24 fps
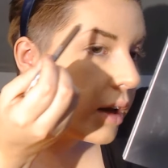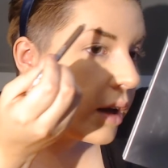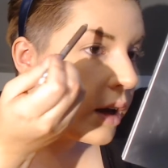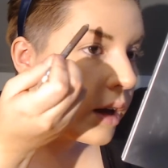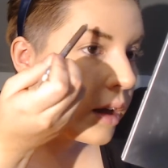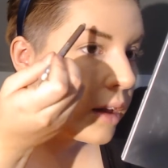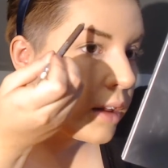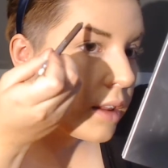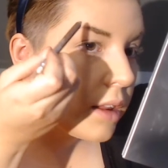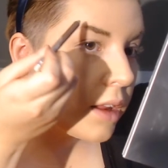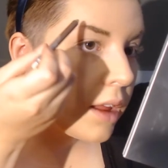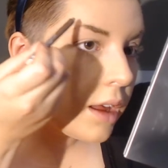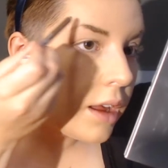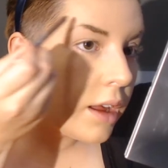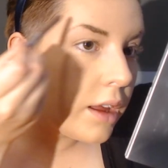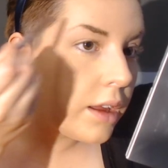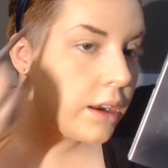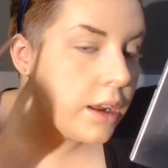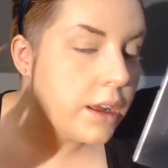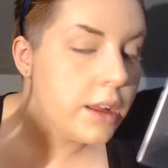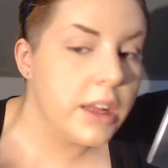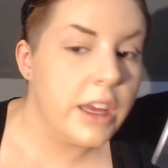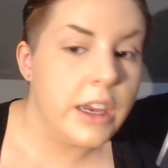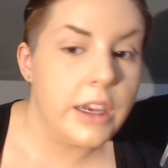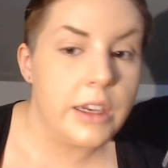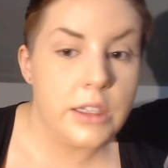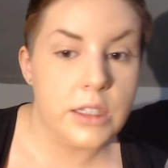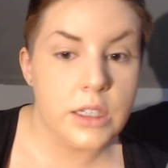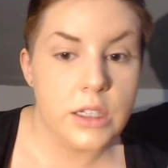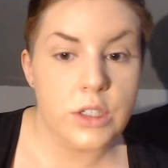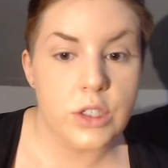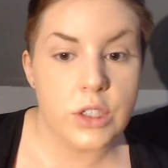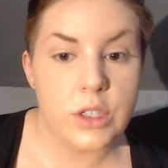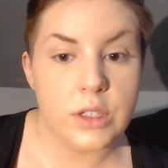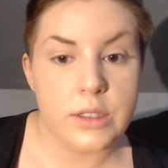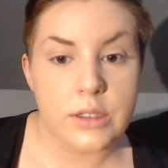and then I like to
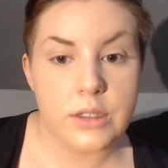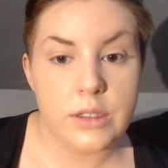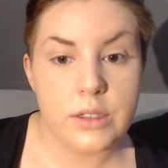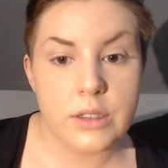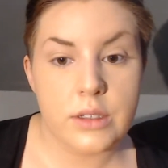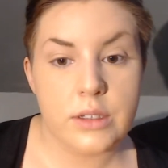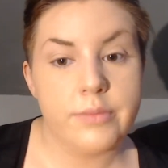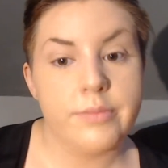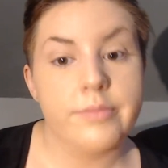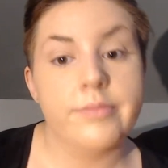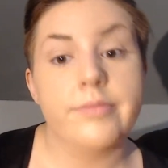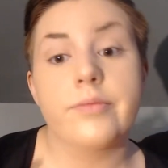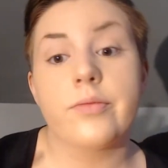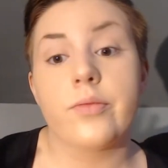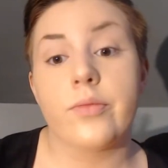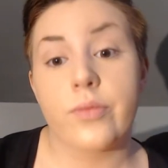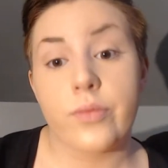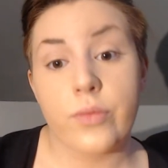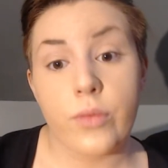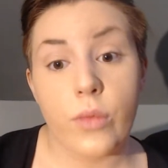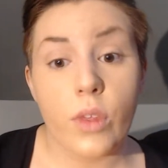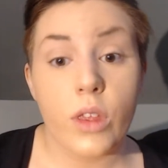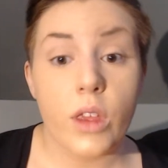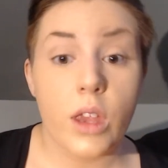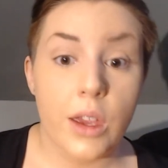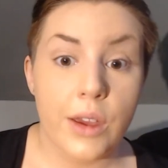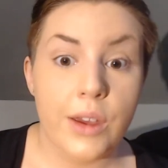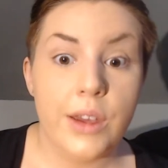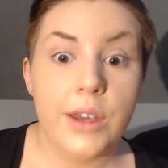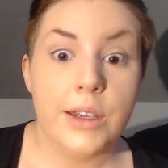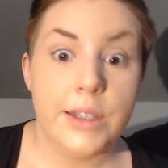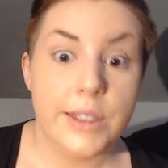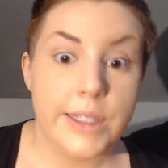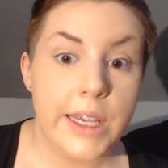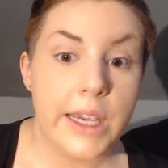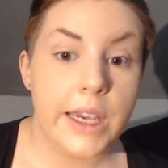just
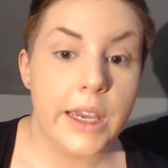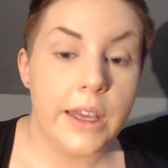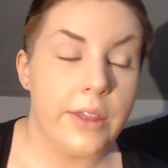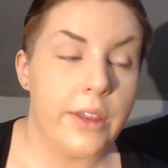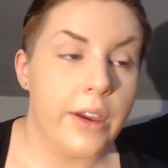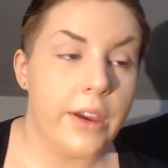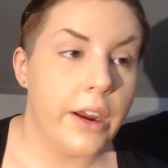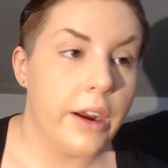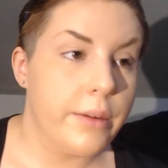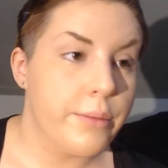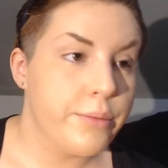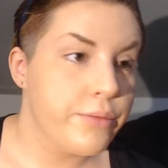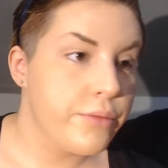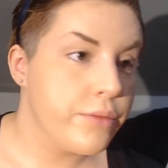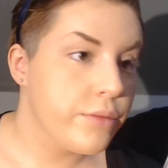take it there.